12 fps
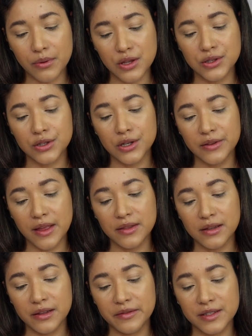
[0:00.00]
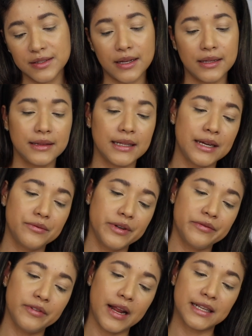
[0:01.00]
bronzer that delivers a light
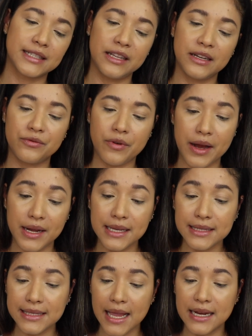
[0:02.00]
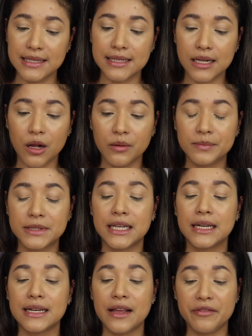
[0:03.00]
reflecting radiance and
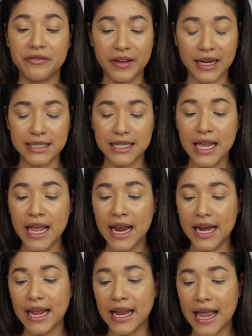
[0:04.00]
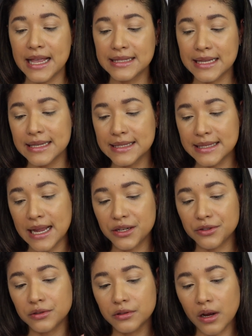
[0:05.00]
sculpting effect. It enhances
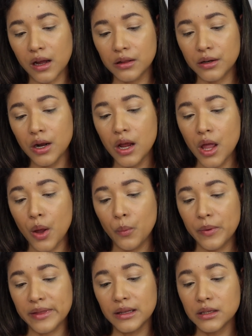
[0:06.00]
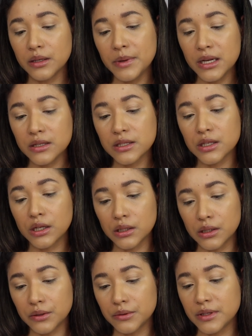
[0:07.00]
natural color with a luminous
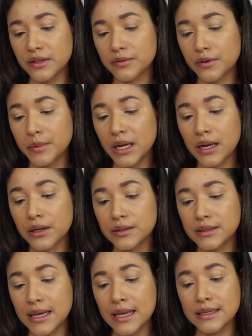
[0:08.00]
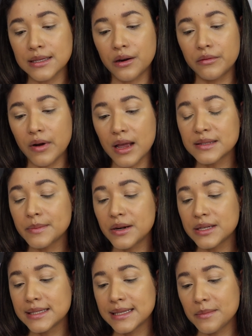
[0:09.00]
glow. This formula contains our
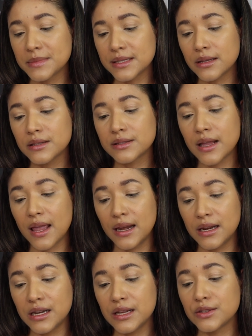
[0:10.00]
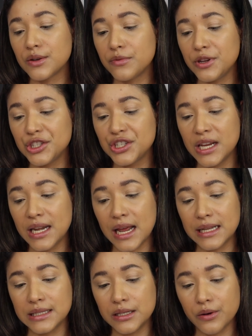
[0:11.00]
raspberry stem cells and it is rich in
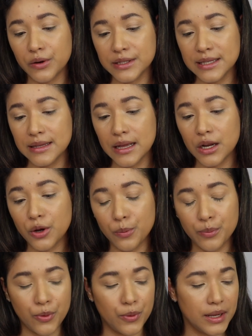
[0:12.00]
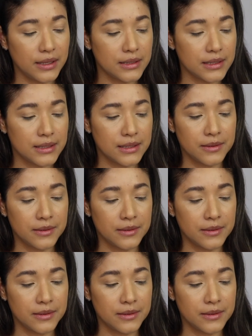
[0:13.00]
antioxidant components.